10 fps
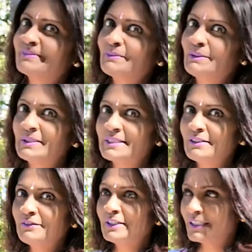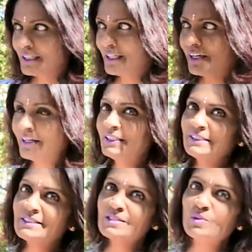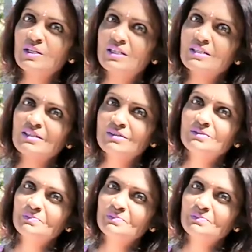Well, it's tough luck here in Sweden,